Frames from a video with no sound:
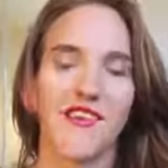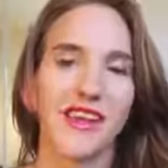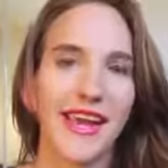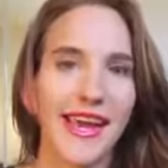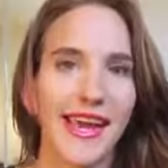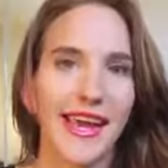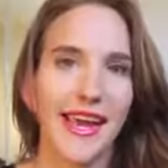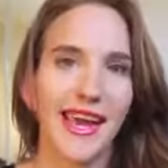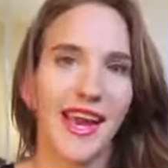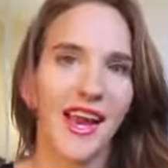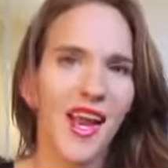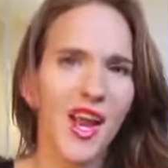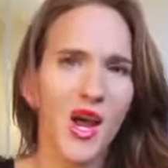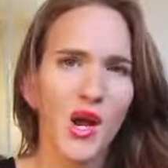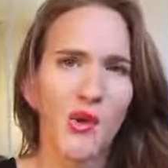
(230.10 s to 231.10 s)
eating
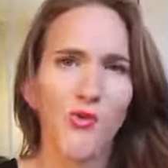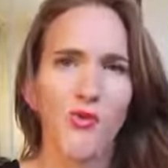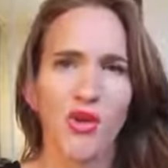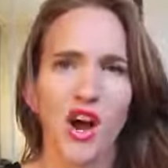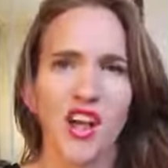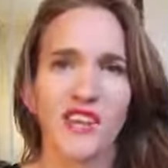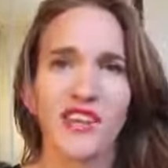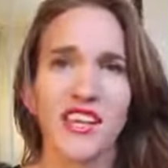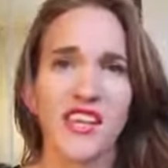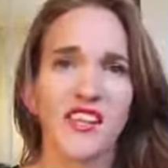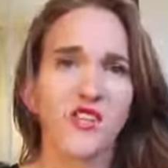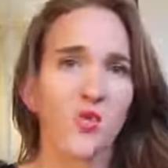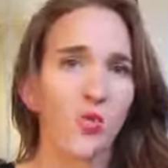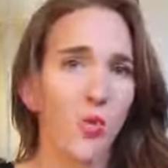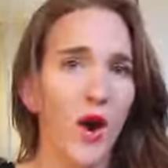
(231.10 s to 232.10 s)

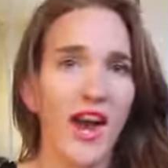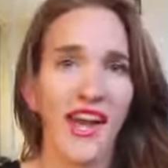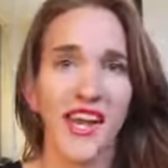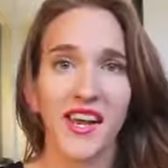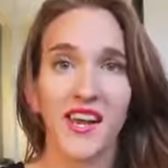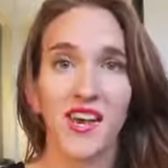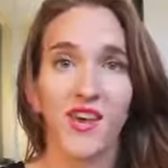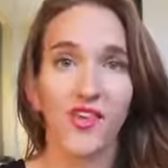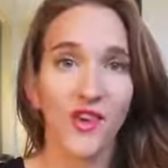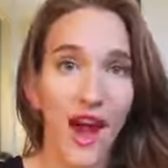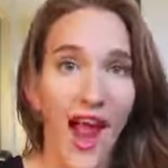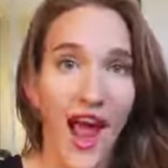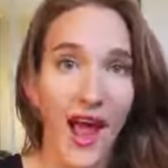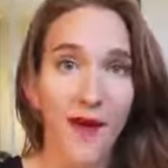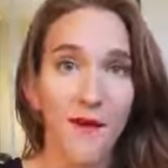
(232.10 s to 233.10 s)
processed white
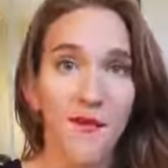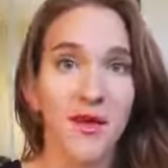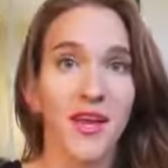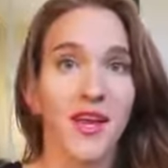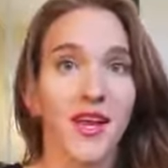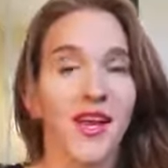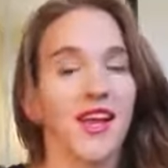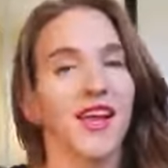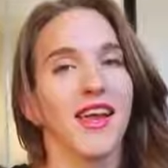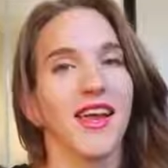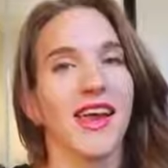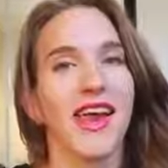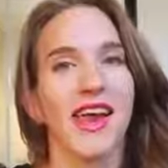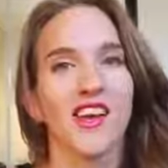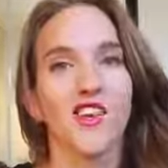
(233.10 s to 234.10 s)
crap,
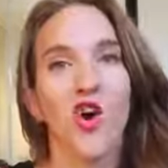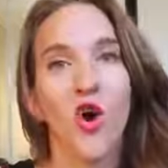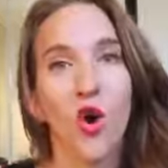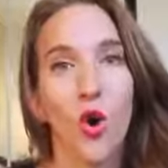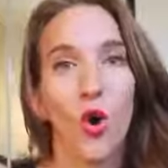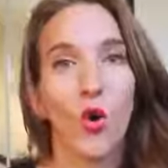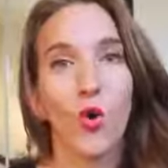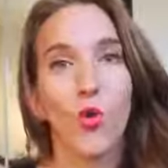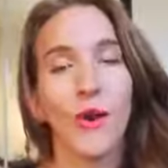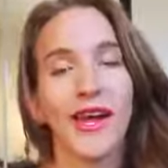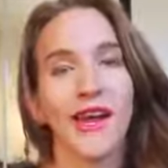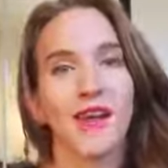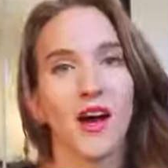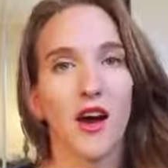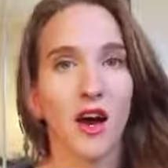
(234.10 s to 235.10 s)
get whole
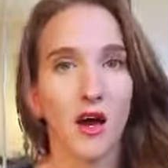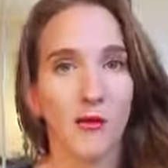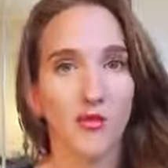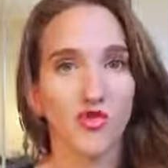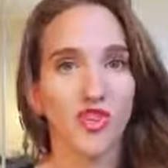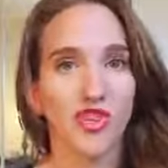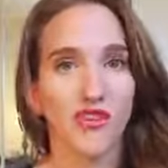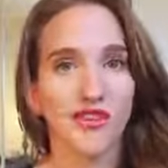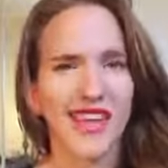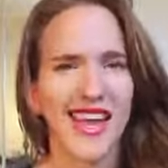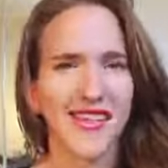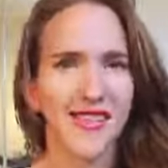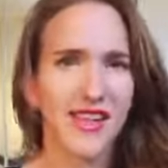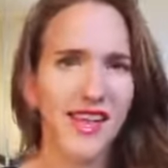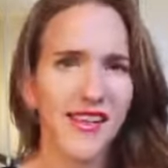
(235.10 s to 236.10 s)
wheat options. I
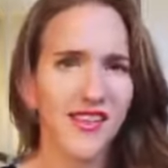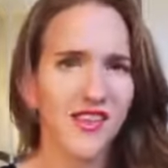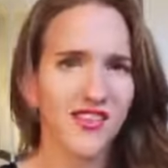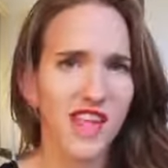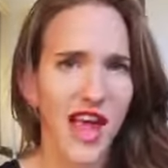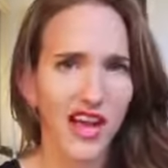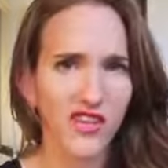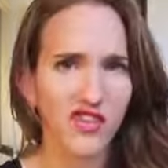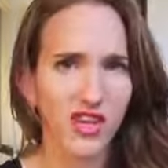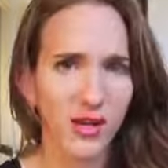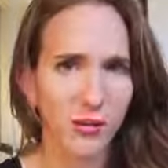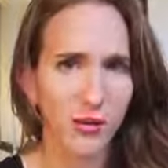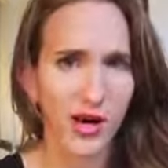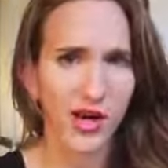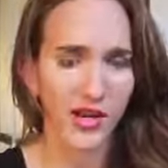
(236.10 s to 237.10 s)
think there's actually a
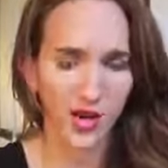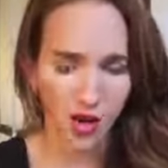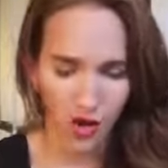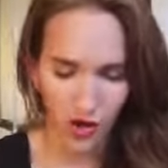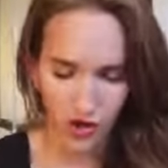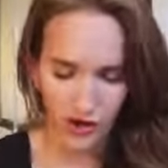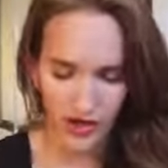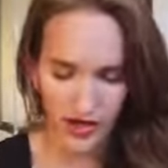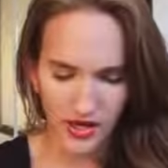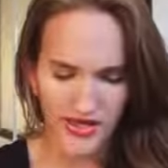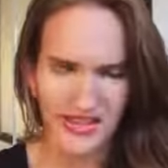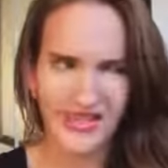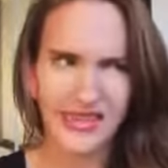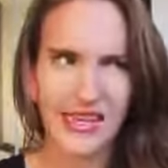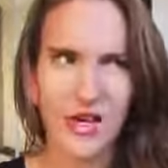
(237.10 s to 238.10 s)
bread called
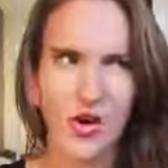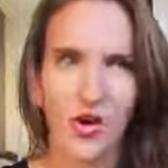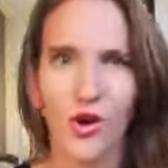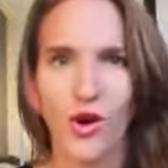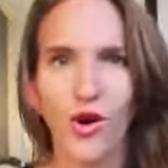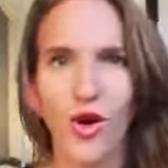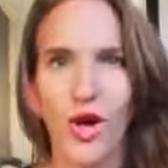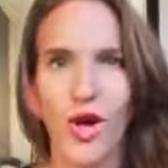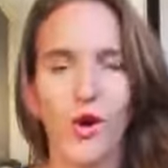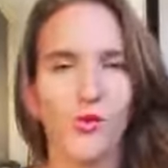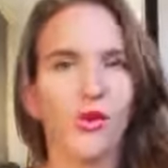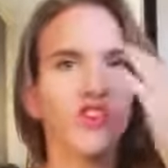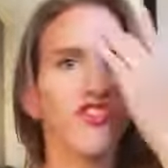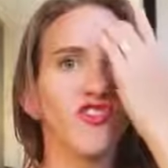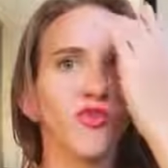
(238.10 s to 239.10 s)
Ezekiel,
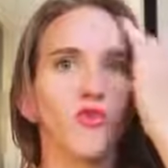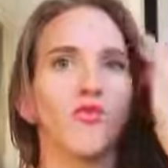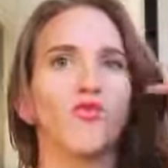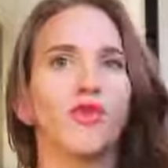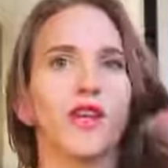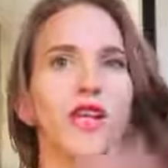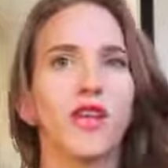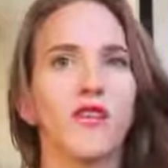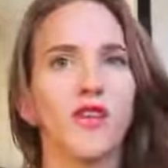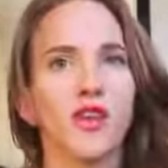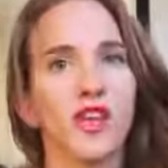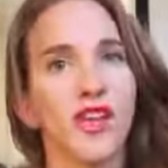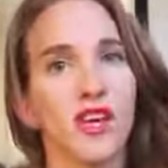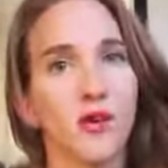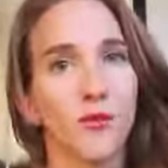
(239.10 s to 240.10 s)
which is a really,
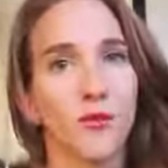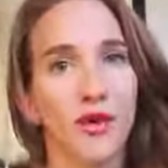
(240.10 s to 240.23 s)
really good